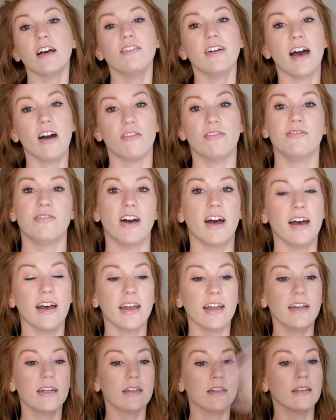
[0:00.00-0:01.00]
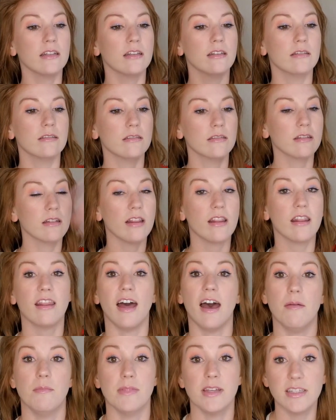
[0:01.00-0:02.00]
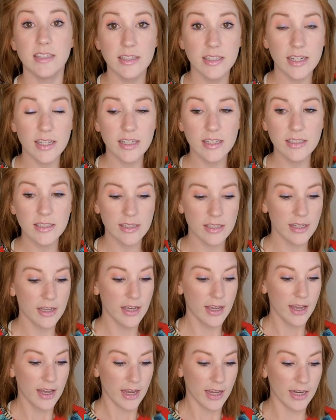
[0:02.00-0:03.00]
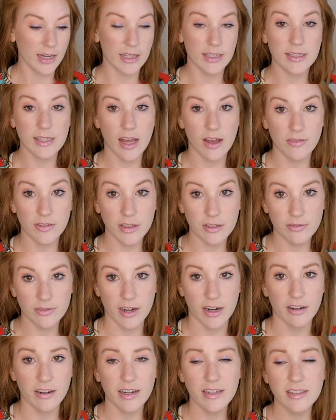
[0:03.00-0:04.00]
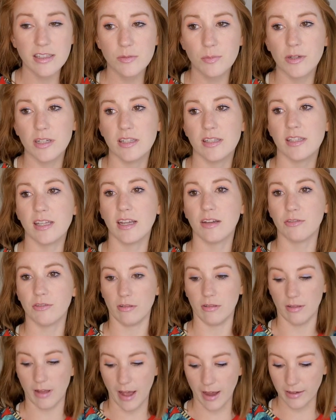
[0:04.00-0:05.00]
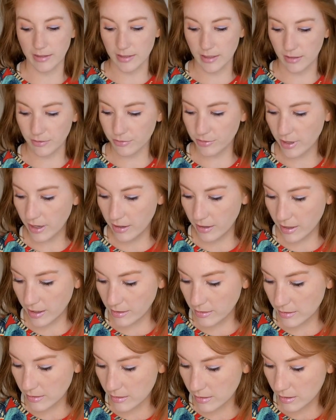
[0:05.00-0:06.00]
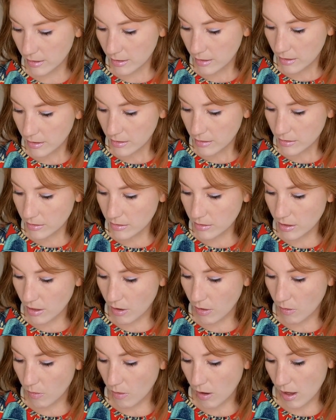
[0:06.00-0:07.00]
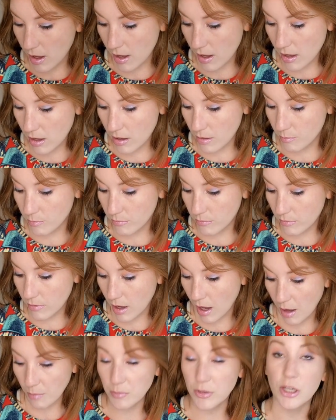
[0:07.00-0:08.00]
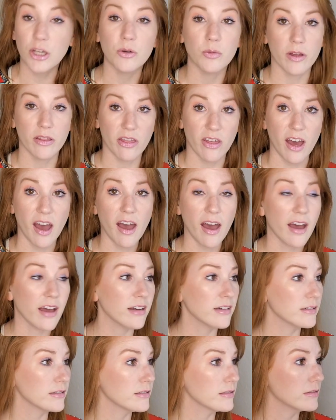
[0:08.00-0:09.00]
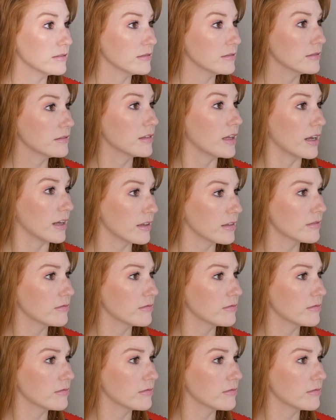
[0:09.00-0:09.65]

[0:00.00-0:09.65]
how fine that mist is. It is heavily fragranced, but it's like relaxing fragrance. So I'm good with that. Like,